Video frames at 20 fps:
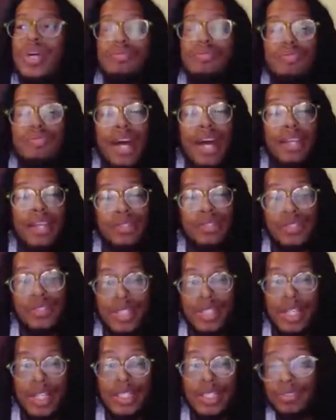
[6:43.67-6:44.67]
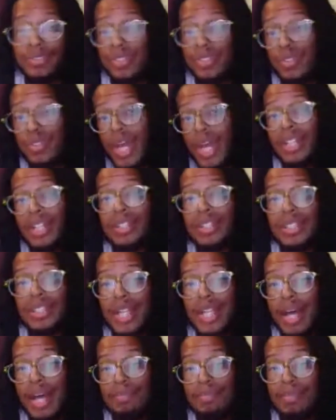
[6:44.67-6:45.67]
You can find those things if you
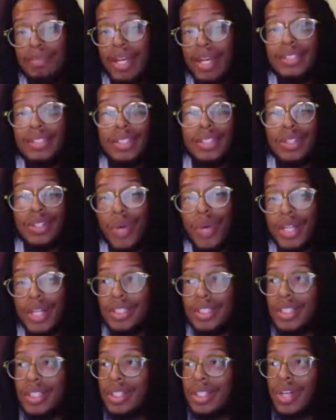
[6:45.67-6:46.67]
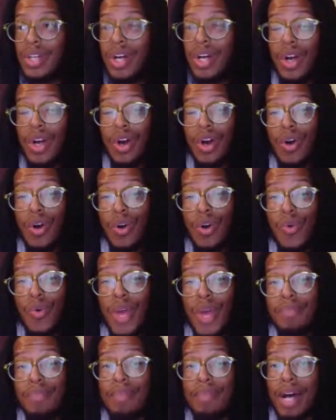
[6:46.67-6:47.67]
answer that basic question: who
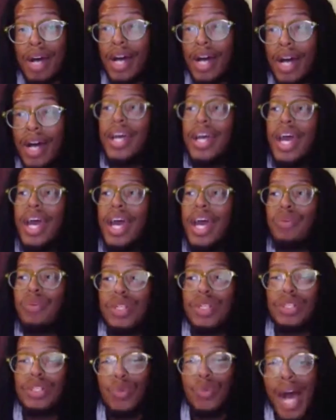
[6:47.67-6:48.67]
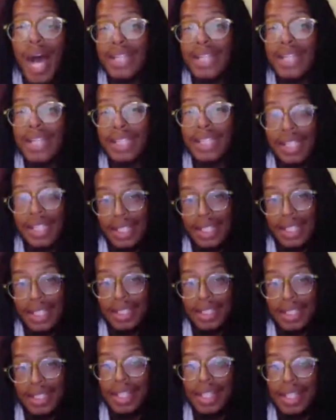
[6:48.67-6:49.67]
am I and what do I need?
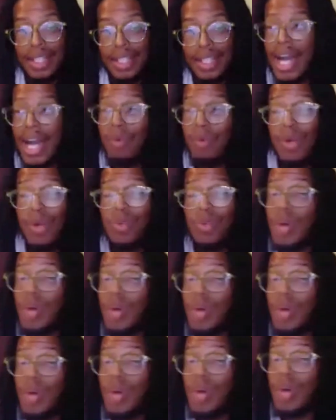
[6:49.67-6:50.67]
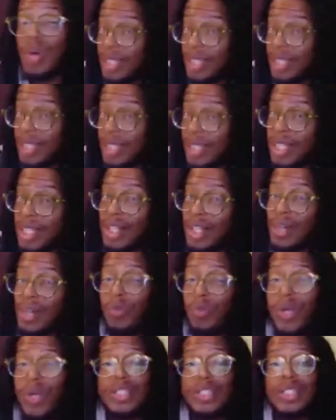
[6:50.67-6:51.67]
Not what do I want,
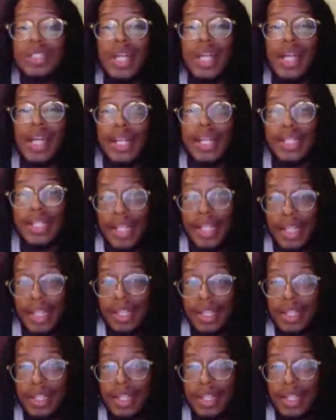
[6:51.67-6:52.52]
what is it that I need?